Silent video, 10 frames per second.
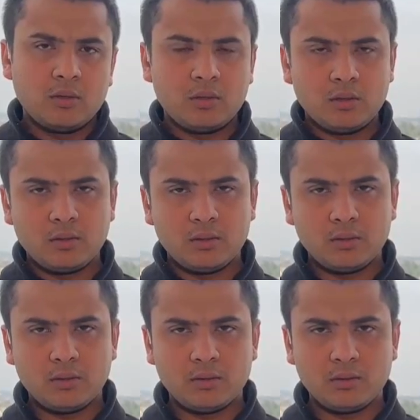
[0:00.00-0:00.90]

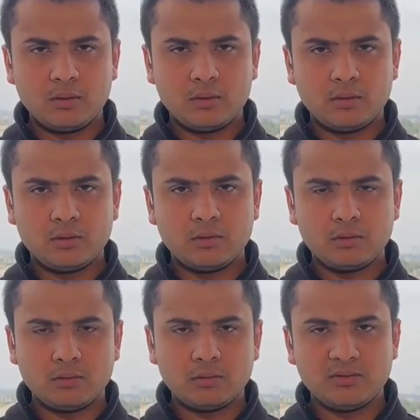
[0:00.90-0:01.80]

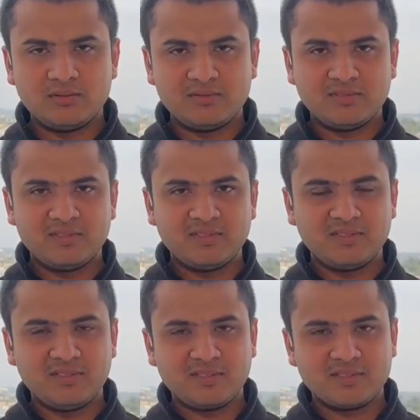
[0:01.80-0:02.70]

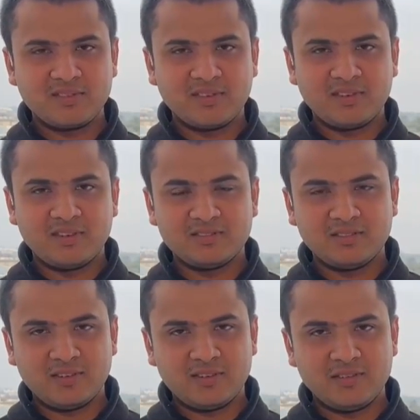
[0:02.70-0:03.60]

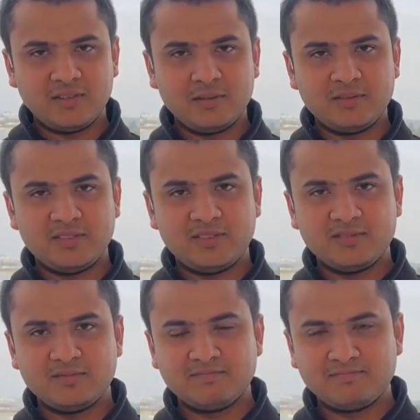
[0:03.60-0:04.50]

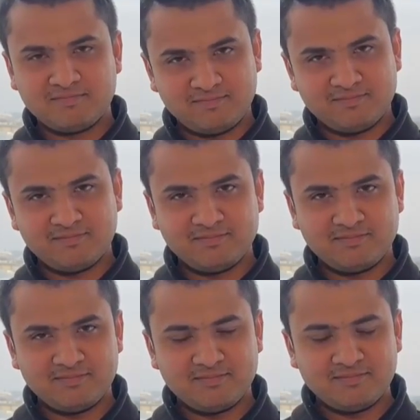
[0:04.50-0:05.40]

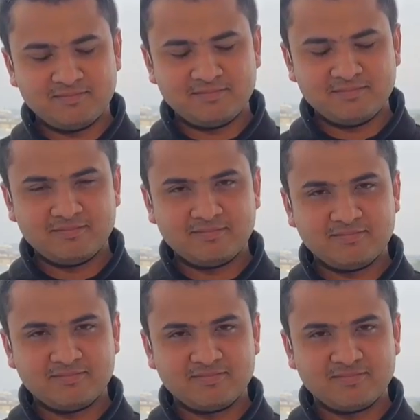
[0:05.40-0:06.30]

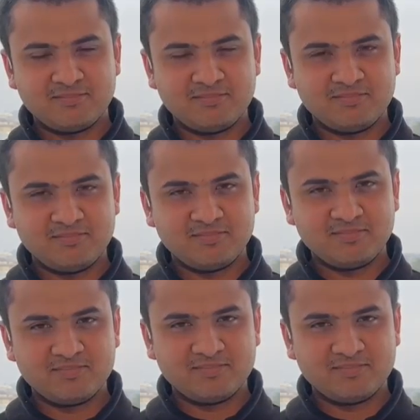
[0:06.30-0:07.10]
(silent)